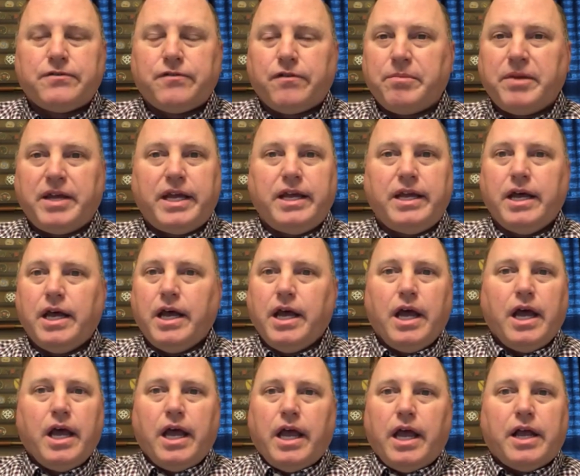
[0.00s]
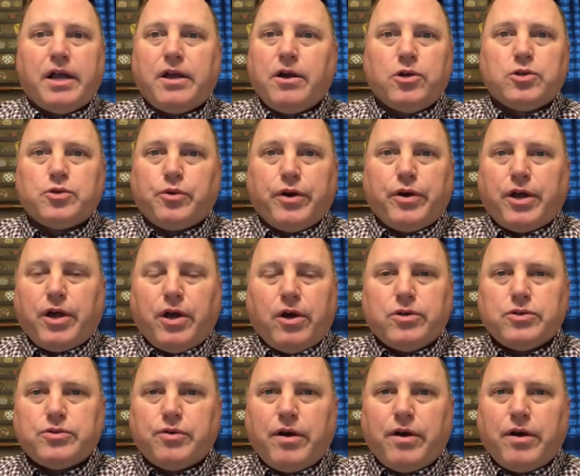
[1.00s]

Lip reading: For me, it goes where it goes.